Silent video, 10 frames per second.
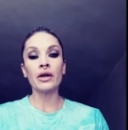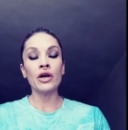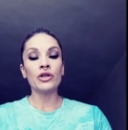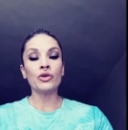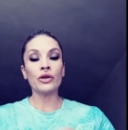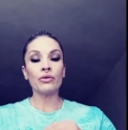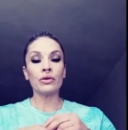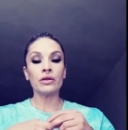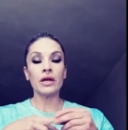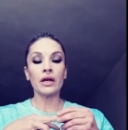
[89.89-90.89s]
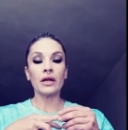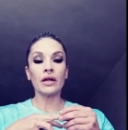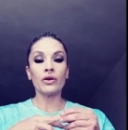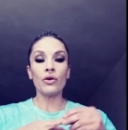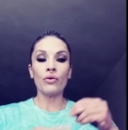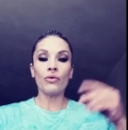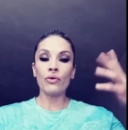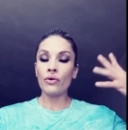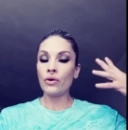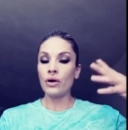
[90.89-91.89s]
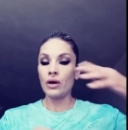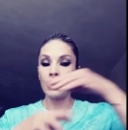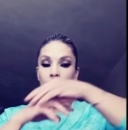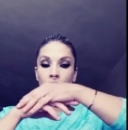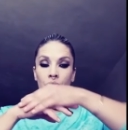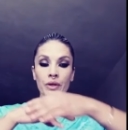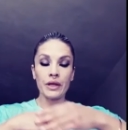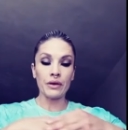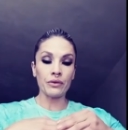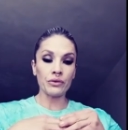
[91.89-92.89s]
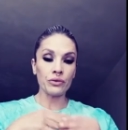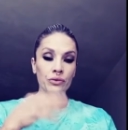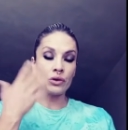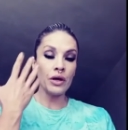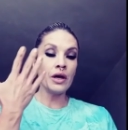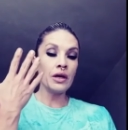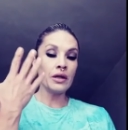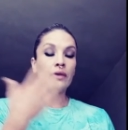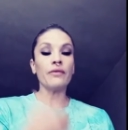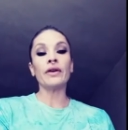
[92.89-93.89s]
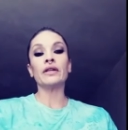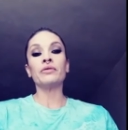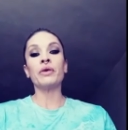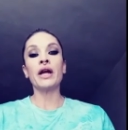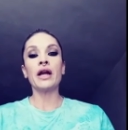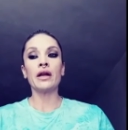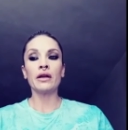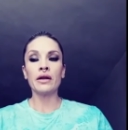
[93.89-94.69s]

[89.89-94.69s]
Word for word: So I know the tech let go uh, all the way down to the effect in my hand.